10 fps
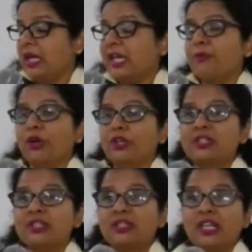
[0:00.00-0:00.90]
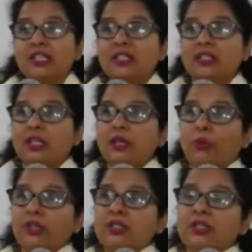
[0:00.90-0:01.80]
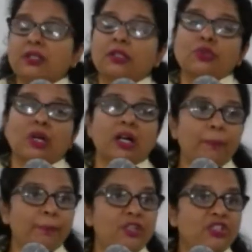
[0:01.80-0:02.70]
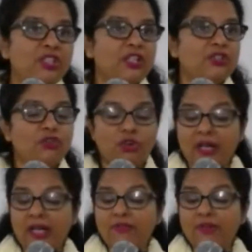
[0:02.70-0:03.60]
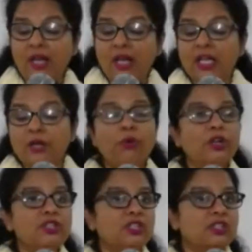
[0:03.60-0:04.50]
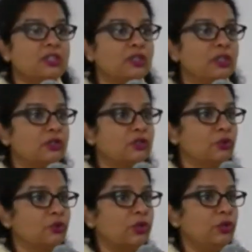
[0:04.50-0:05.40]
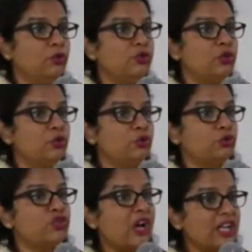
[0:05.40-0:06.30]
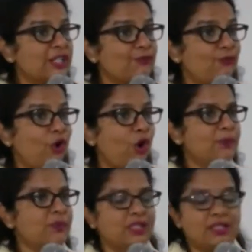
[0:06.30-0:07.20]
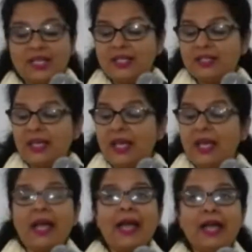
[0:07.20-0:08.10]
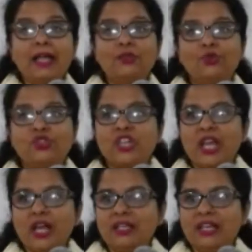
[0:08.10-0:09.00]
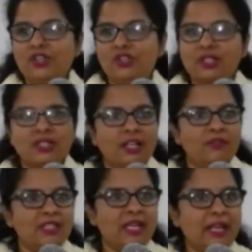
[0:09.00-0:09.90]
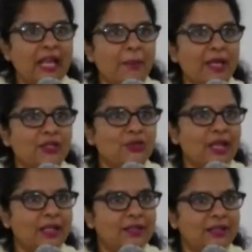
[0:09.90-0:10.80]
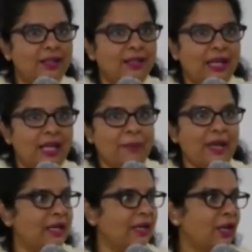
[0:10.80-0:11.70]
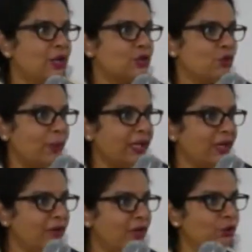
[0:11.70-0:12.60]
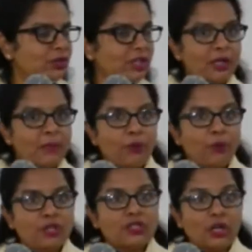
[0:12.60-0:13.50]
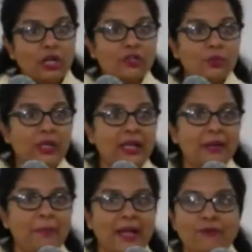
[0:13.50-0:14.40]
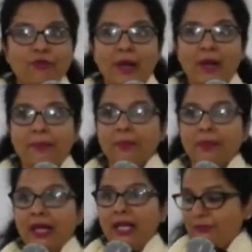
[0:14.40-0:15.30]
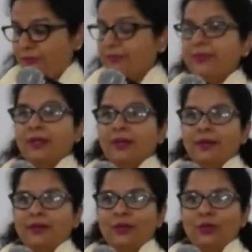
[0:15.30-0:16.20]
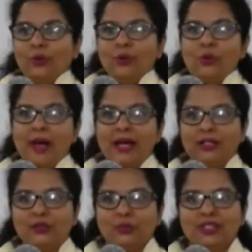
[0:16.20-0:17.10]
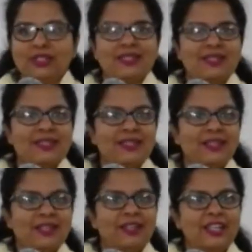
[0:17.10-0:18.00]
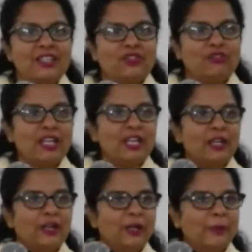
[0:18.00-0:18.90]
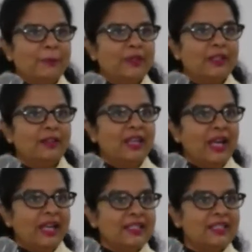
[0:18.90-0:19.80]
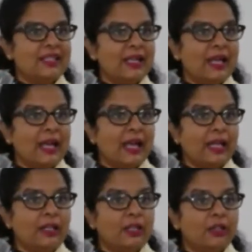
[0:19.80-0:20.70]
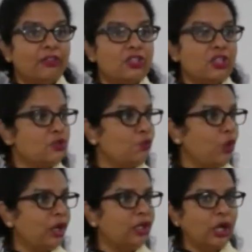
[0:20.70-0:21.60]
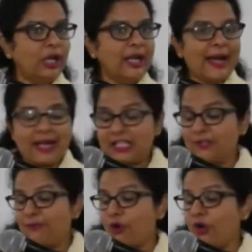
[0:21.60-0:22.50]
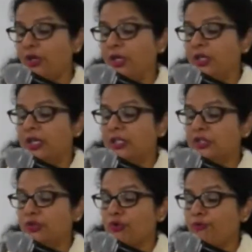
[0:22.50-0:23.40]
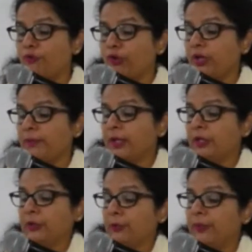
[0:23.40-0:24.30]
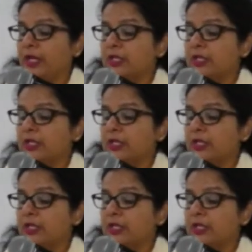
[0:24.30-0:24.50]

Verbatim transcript: He wants things, he wants uh, to accomplish things through your life. He wants to use you to transform cities and to shake nations. Can we see an amen to that? Amen. So whenever you think about God's God's will and plan for my life, you know, go back to this these three um, uh, lines, and this is what God has for in store for you.